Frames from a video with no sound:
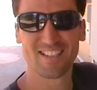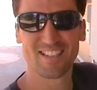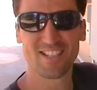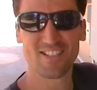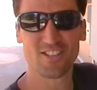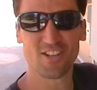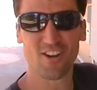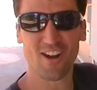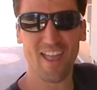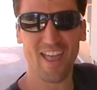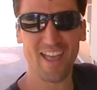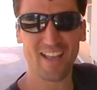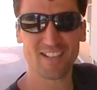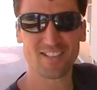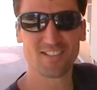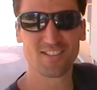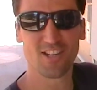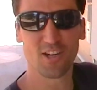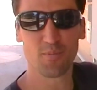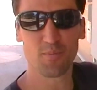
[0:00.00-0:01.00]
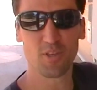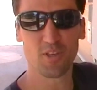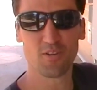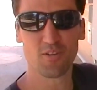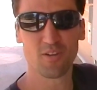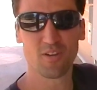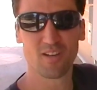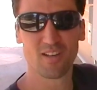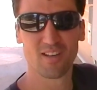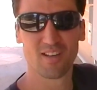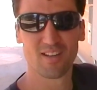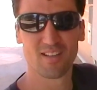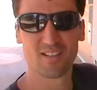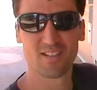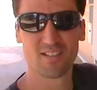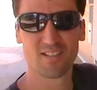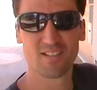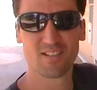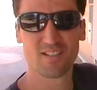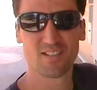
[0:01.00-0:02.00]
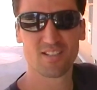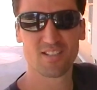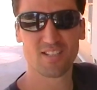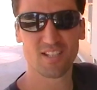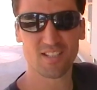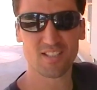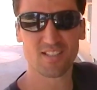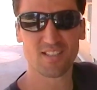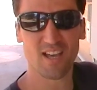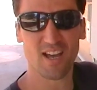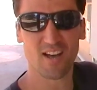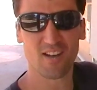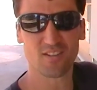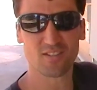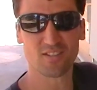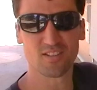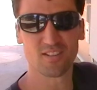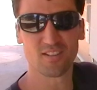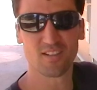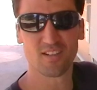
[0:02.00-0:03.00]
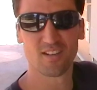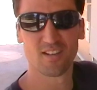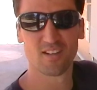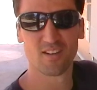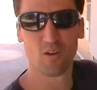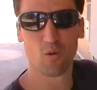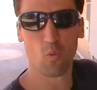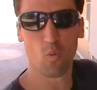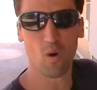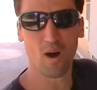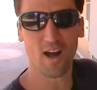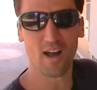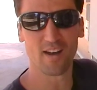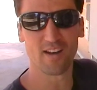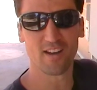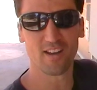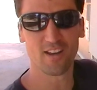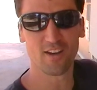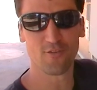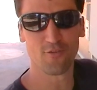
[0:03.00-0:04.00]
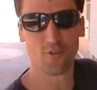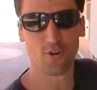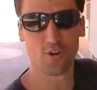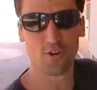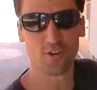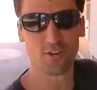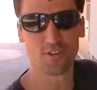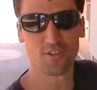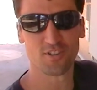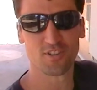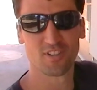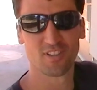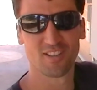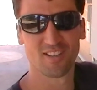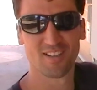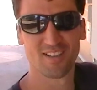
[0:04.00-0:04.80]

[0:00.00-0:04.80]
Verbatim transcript: these are X W six thousand watt inverters.